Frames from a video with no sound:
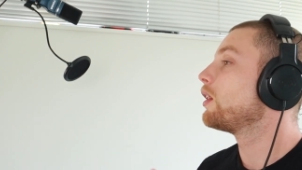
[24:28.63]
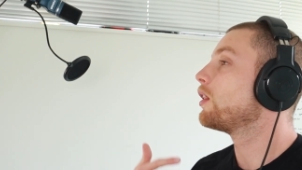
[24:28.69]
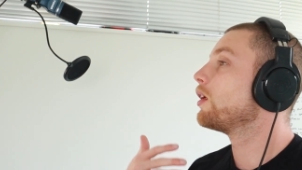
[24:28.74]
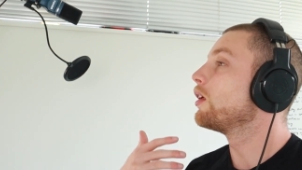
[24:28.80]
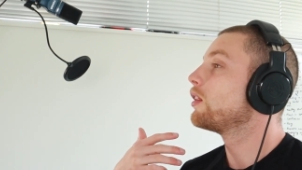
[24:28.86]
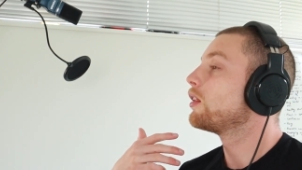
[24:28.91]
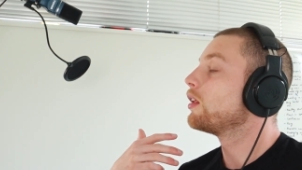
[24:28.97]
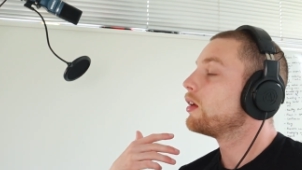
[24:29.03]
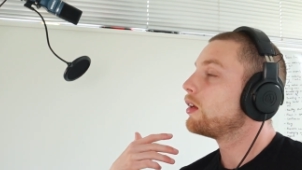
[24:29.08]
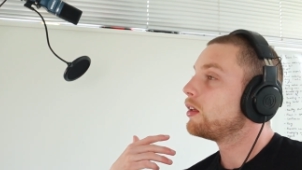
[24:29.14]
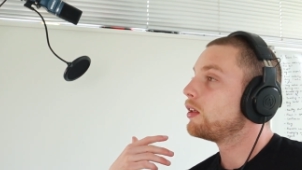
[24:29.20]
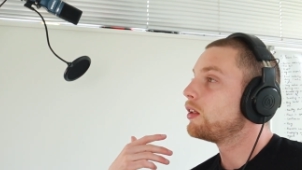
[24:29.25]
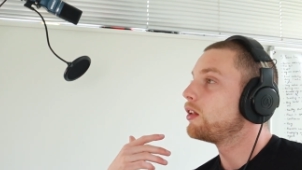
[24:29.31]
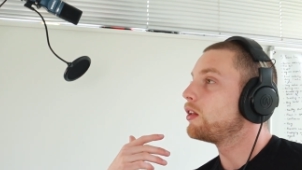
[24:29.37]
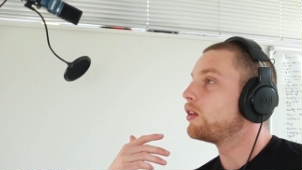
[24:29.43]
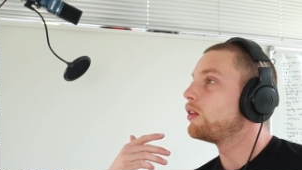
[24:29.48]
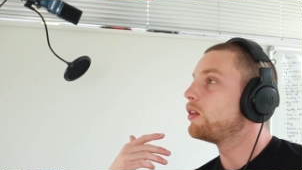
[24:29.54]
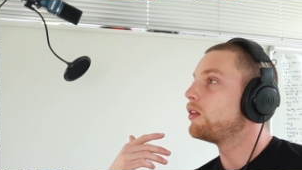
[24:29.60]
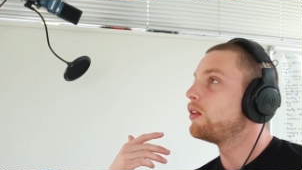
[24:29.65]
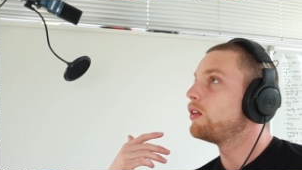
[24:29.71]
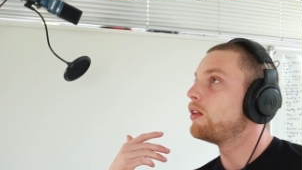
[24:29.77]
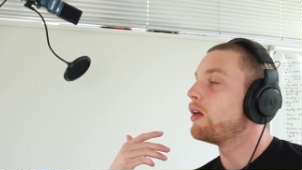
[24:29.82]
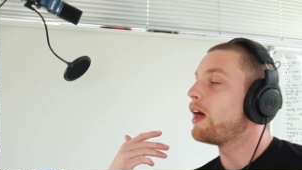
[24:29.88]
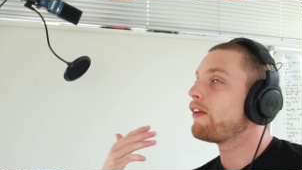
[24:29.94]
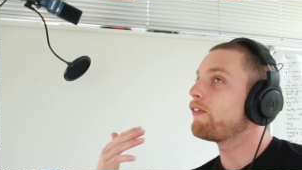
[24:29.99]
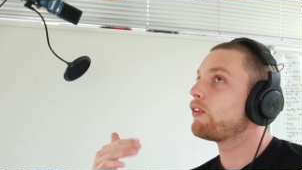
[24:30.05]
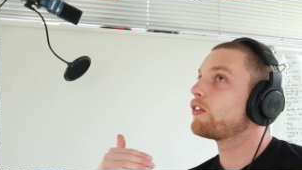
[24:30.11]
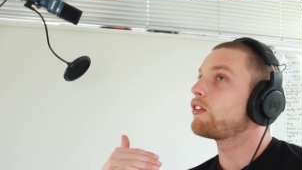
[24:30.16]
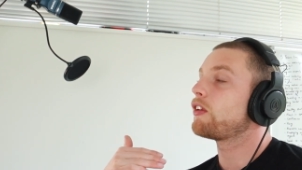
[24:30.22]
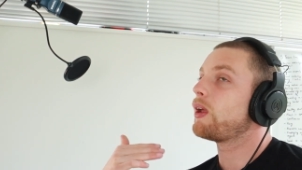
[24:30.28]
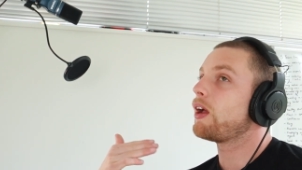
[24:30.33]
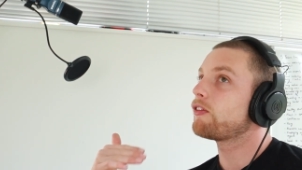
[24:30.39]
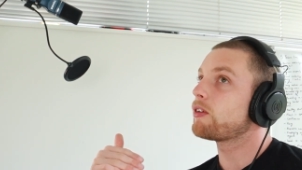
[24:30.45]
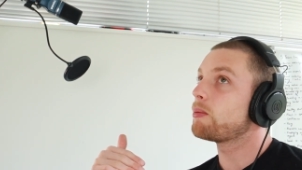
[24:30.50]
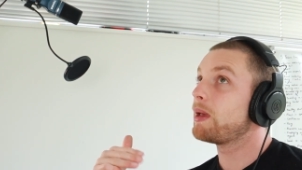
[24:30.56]
the efforts that
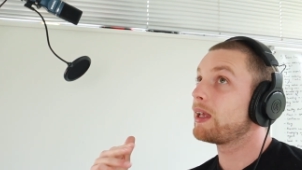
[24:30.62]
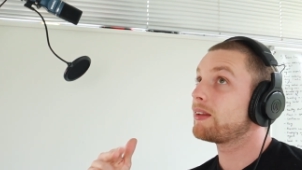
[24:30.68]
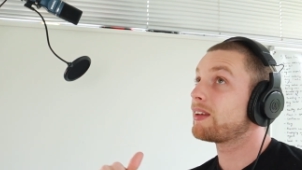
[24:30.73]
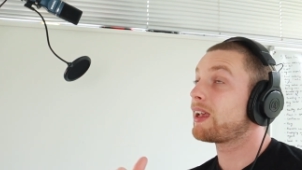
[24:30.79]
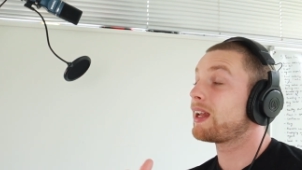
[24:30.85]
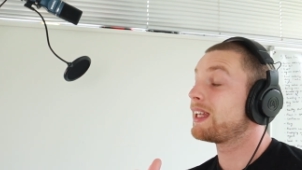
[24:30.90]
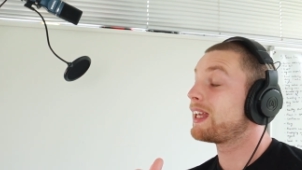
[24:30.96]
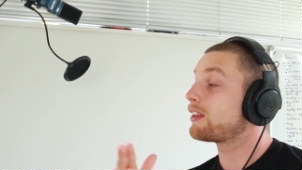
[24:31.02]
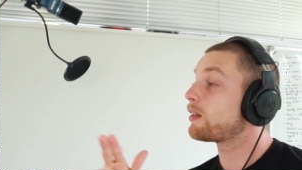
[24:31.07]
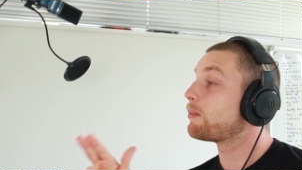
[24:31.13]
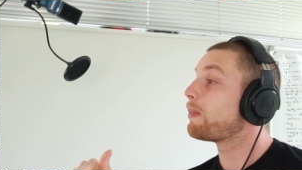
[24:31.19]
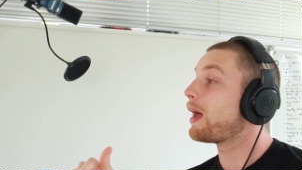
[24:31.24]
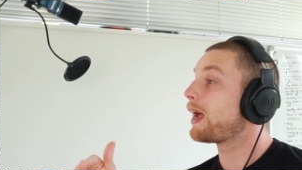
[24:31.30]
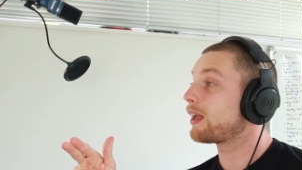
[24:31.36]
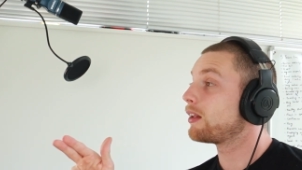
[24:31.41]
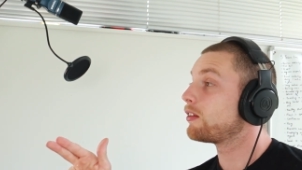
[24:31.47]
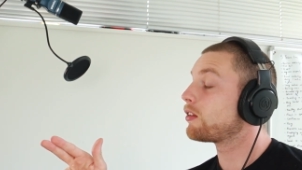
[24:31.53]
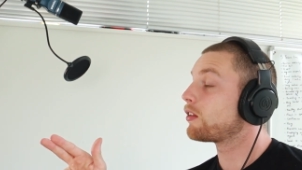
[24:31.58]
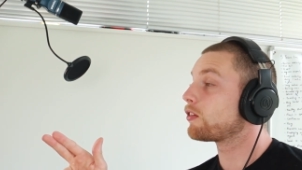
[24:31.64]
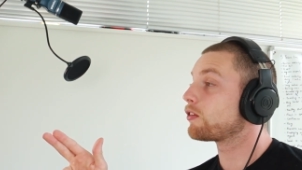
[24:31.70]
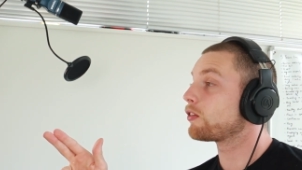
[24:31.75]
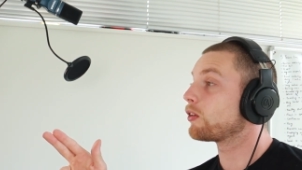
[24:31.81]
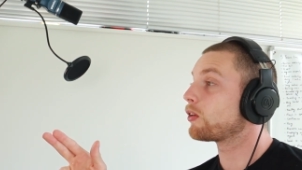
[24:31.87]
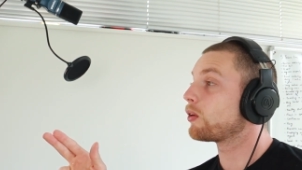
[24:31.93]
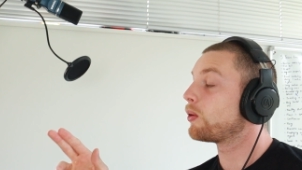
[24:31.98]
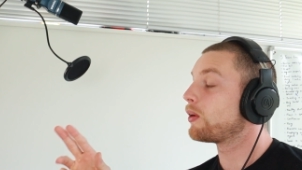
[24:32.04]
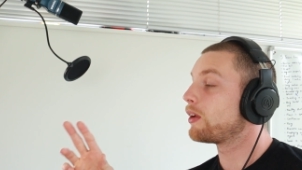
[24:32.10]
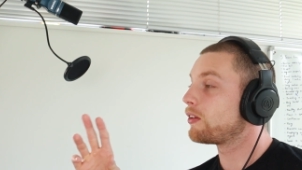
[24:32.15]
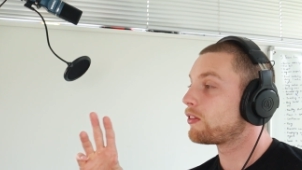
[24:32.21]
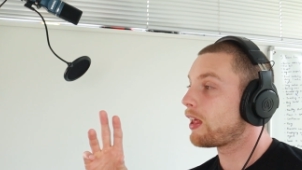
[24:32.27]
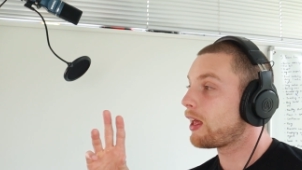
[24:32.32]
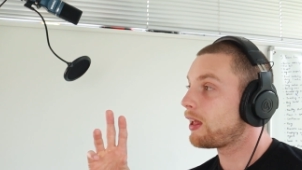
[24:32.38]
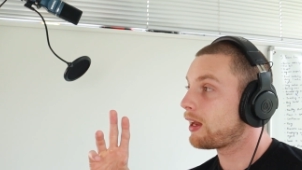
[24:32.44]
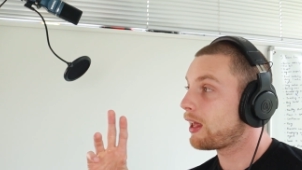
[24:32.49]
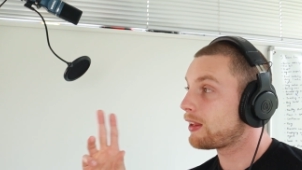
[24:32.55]
you have to make to kind of get them back into the circle, is
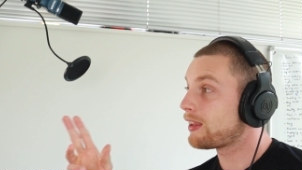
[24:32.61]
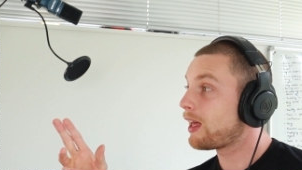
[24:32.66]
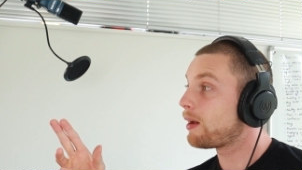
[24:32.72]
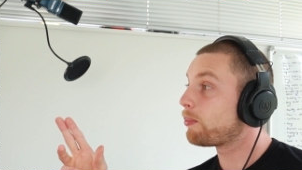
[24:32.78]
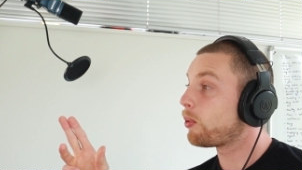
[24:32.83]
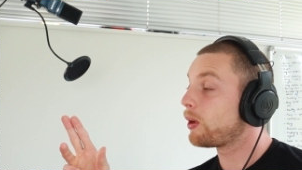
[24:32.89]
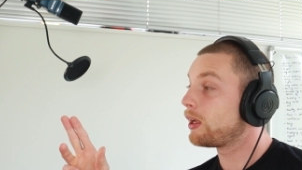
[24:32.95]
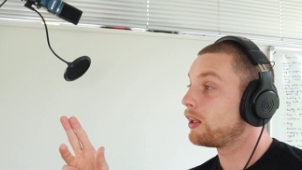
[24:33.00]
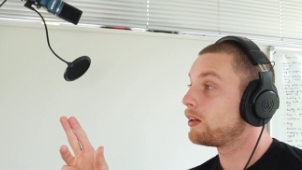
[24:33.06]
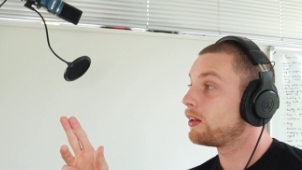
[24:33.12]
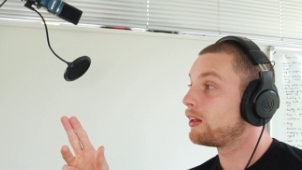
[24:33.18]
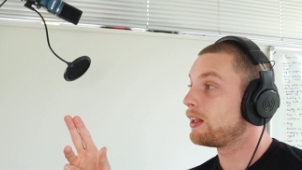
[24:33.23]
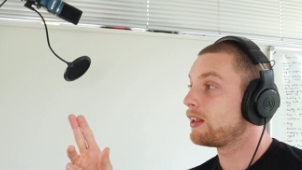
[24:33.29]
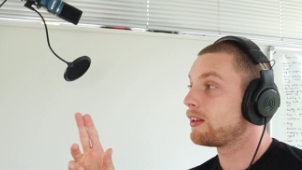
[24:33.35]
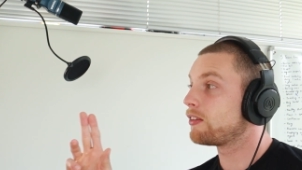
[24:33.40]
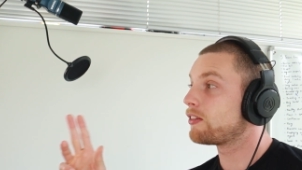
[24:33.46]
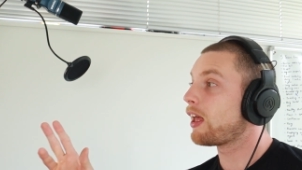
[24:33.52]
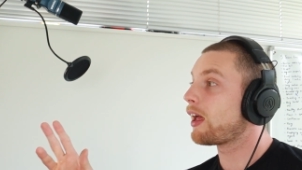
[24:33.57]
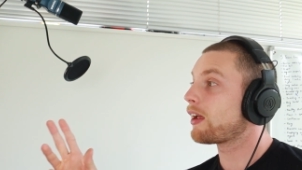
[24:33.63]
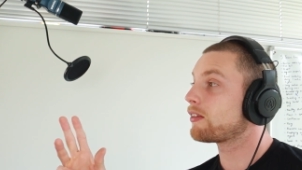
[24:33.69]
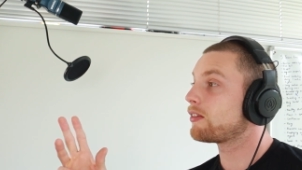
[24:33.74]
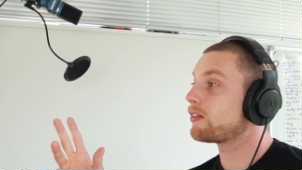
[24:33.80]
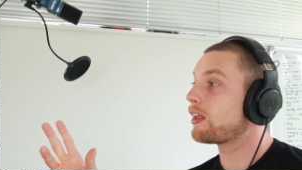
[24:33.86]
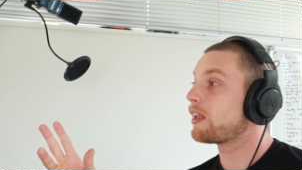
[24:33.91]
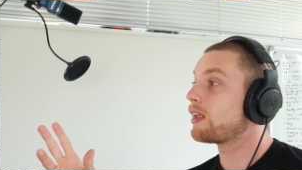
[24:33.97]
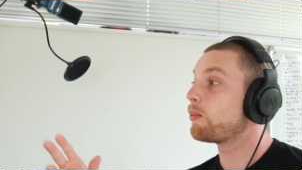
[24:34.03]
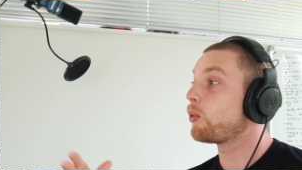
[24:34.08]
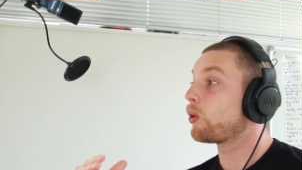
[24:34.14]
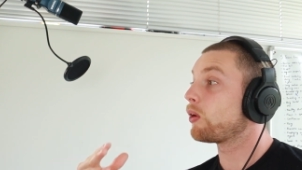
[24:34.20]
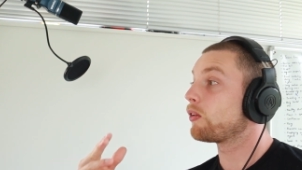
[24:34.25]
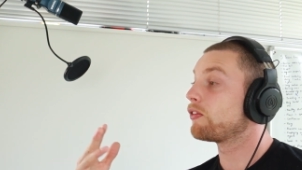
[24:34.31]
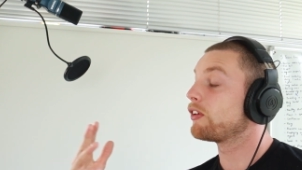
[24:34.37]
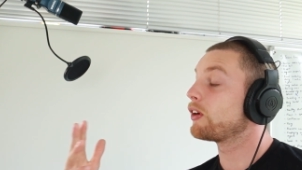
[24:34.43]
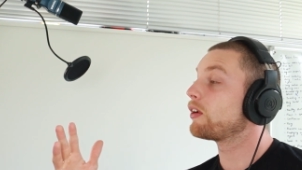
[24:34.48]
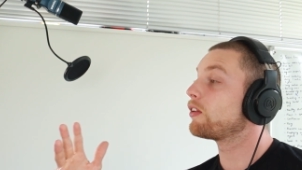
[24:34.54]
that at that point the exact same
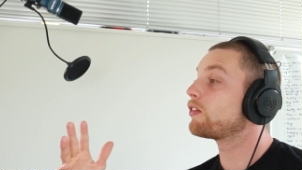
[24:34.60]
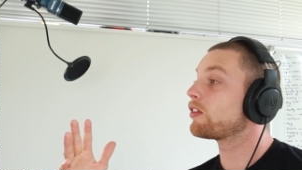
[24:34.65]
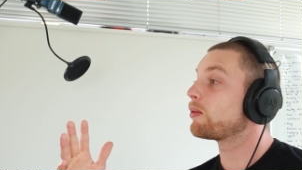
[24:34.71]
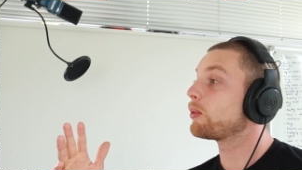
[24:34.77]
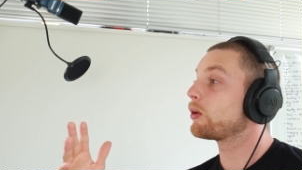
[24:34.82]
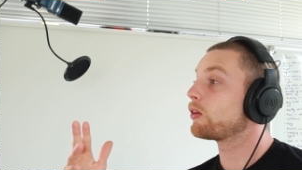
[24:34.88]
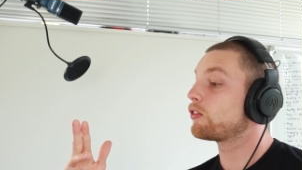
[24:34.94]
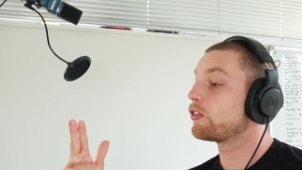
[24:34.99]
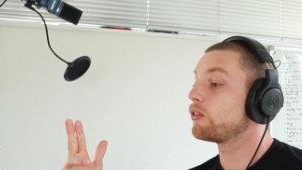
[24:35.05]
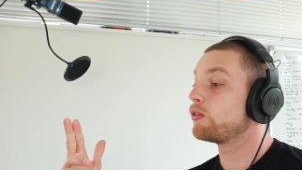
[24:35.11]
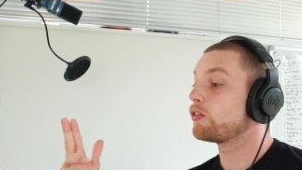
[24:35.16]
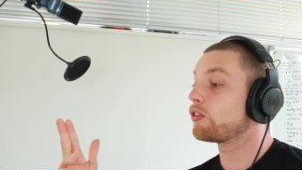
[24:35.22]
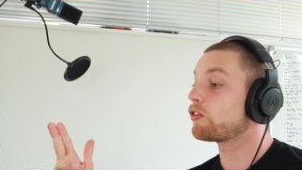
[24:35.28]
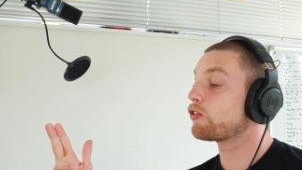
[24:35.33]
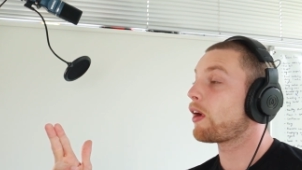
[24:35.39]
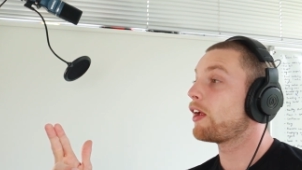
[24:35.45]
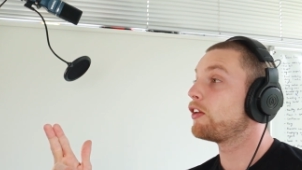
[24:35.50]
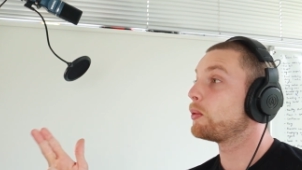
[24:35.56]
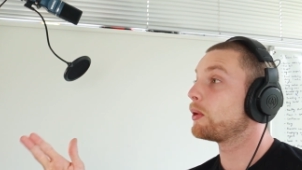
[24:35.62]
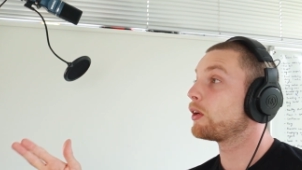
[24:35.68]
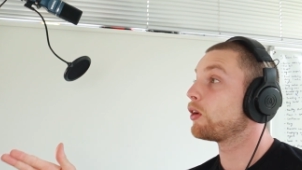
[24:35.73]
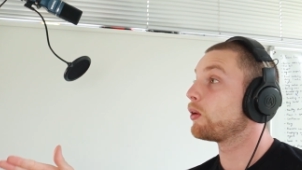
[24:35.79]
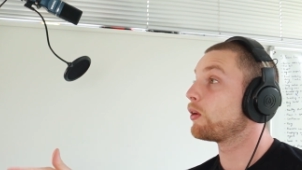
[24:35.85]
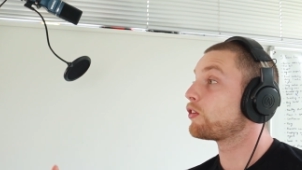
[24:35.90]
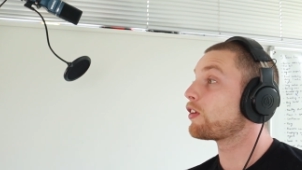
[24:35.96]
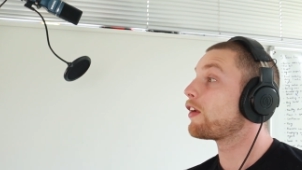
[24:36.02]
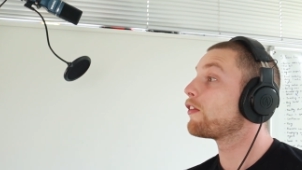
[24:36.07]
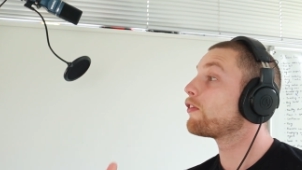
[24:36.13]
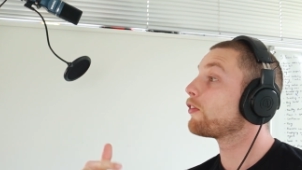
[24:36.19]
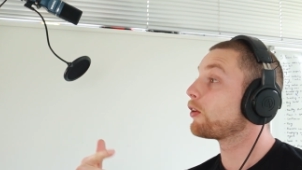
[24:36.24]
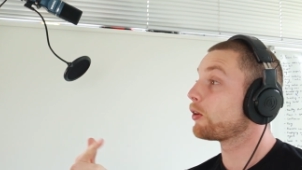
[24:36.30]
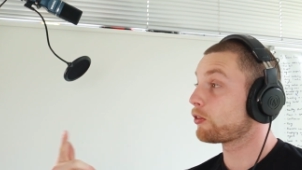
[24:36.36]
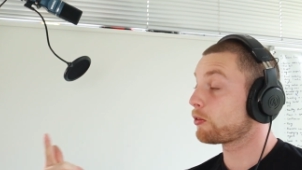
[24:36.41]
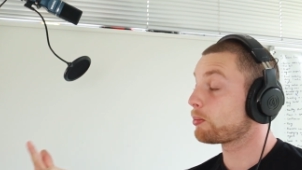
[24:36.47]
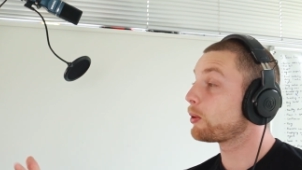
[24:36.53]
or very similar to just trying to encourage a
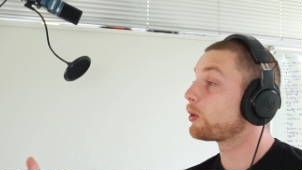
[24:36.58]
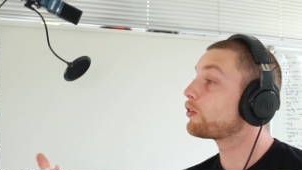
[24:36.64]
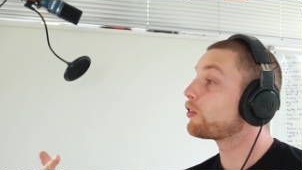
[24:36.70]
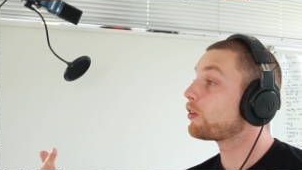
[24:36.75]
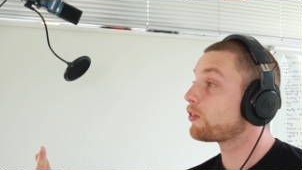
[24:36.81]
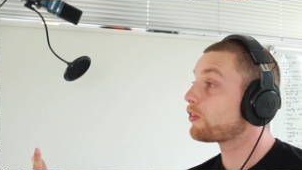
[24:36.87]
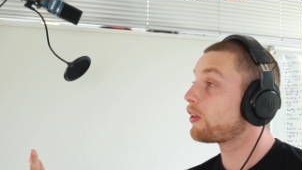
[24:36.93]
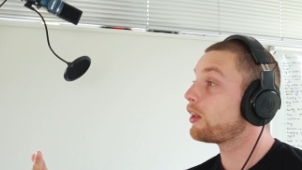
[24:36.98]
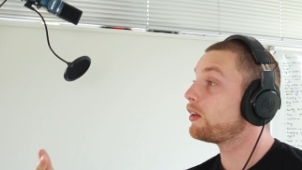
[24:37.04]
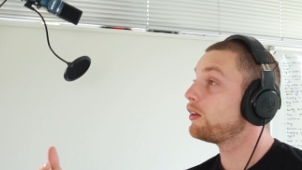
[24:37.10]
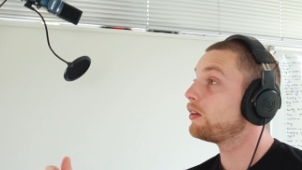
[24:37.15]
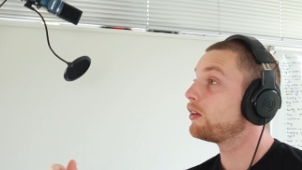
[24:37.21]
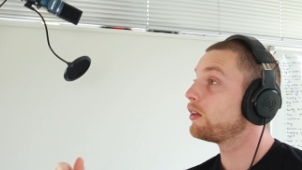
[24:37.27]
first purchase then?